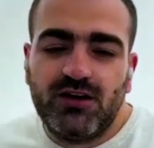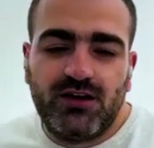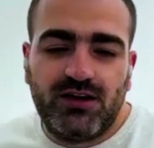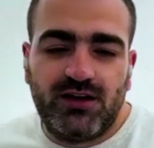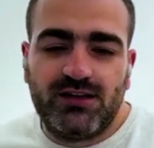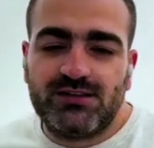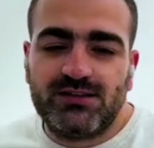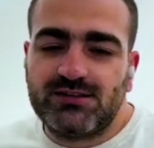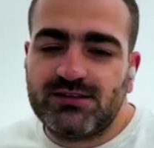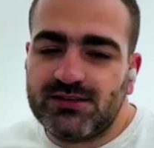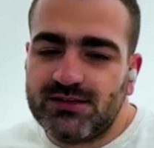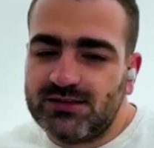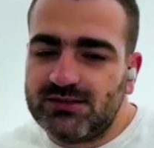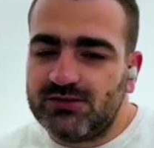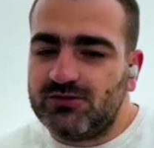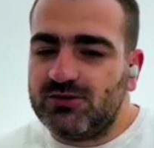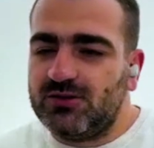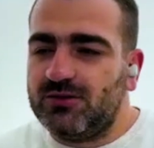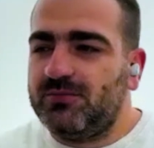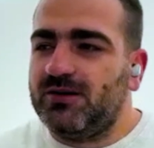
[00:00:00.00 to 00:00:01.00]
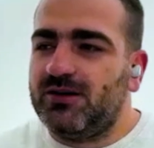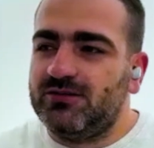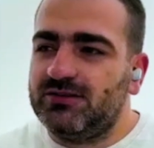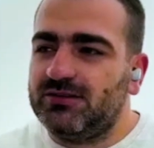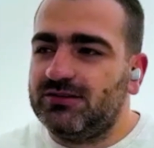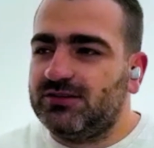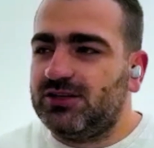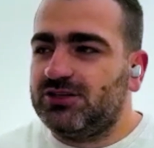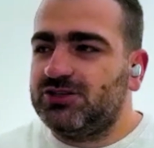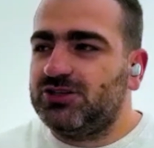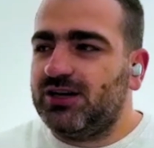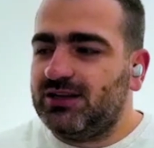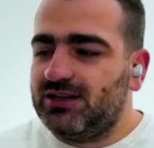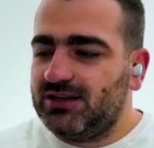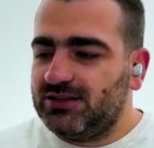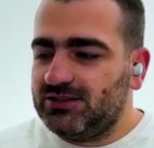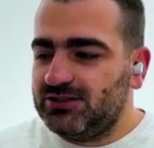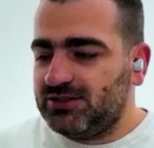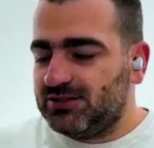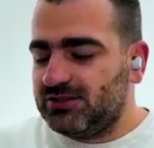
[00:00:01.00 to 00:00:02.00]
It's all about the
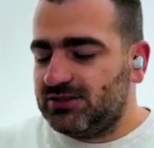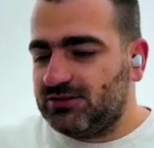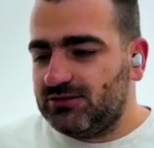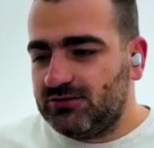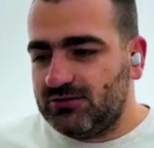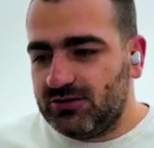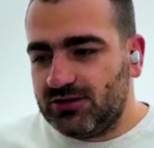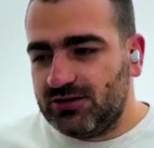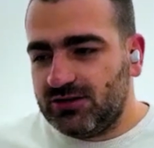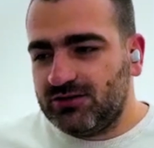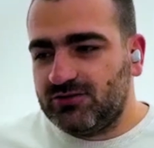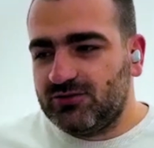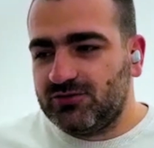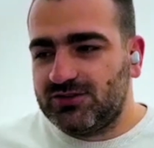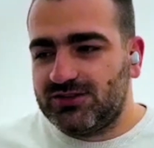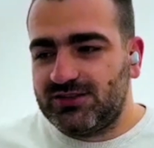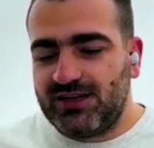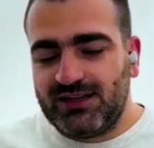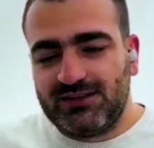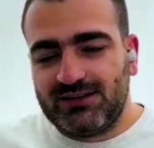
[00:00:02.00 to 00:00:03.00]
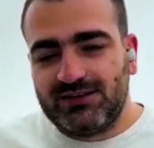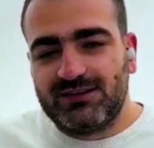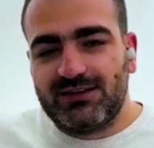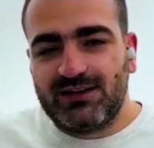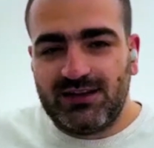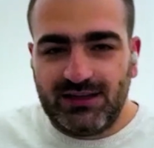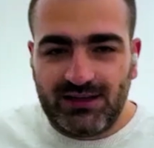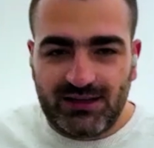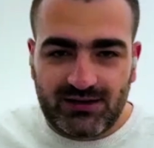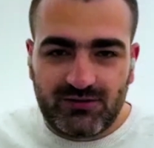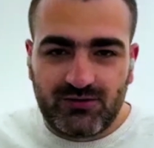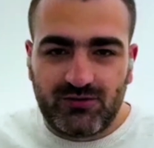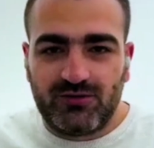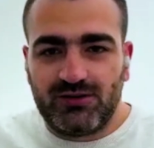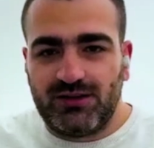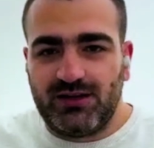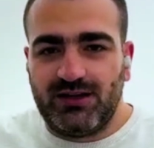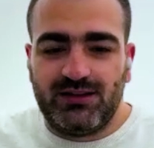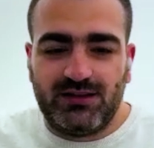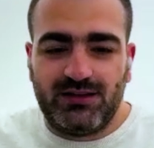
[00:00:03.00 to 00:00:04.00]
challenges to set clear
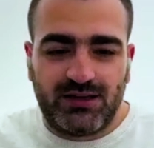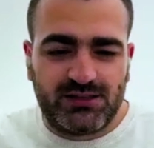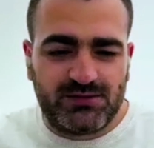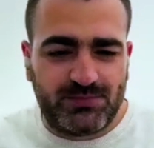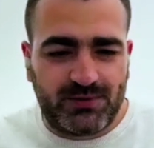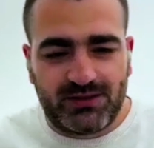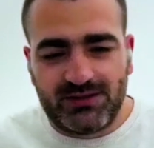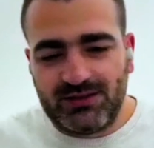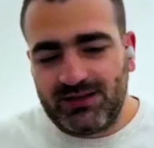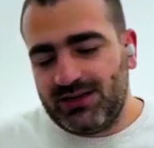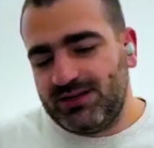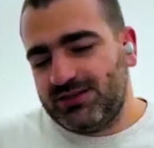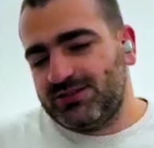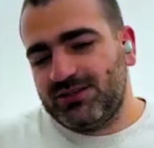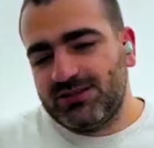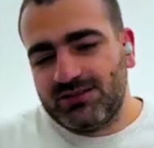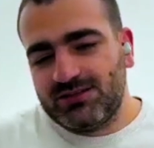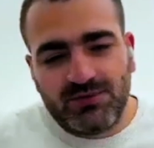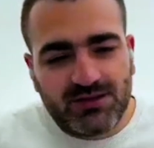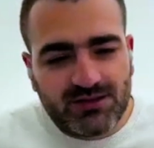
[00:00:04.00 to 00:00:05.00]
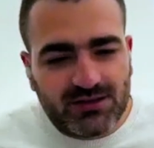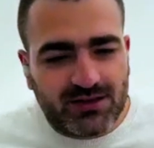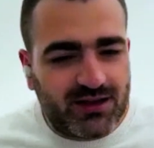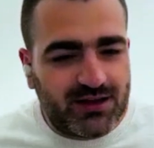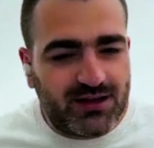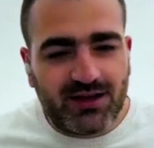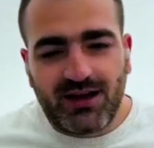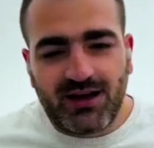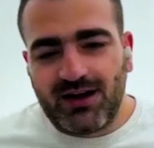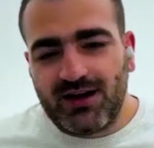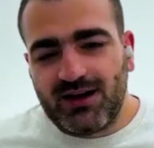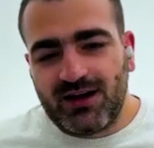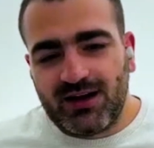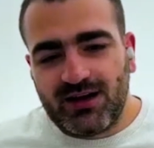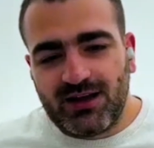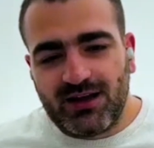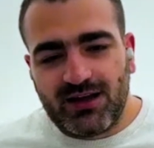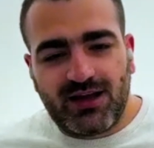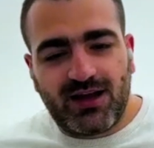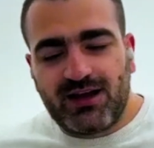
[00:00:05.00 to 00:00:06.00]
goal and expectations. But
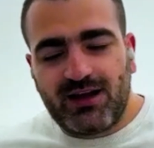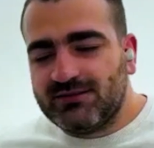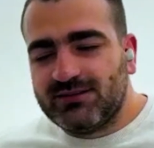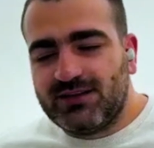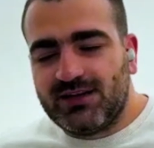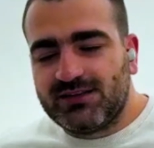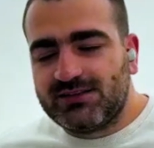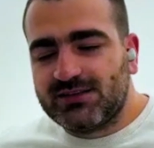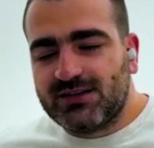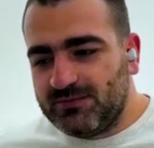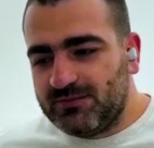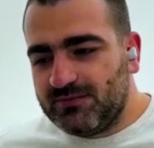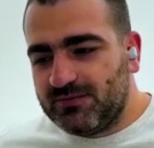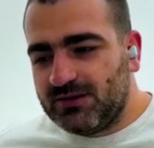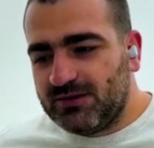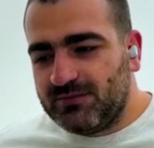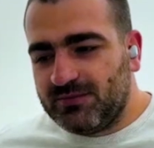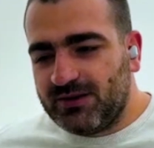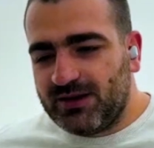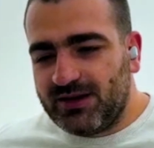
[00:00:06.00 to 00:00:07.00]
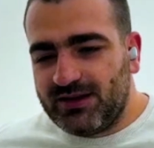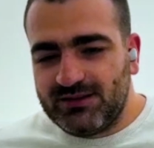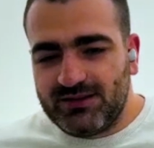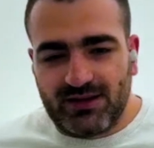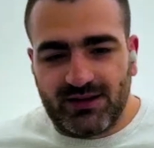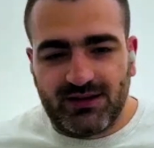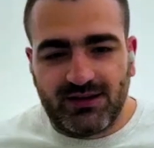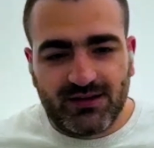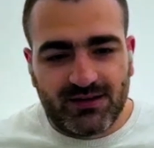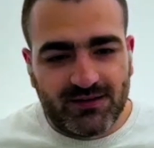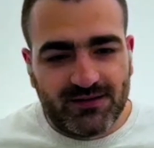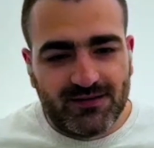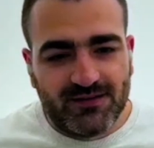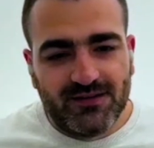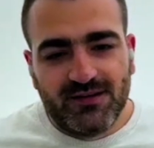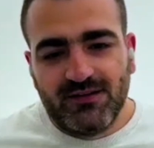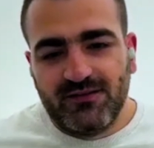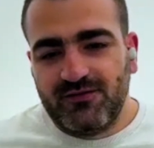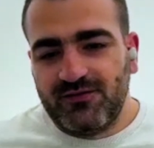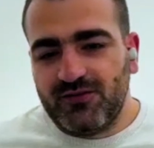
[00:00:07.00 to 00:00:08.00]
yeah, that's kind of the main thing
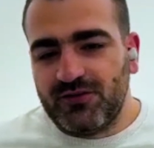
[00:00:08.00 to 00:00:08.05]
for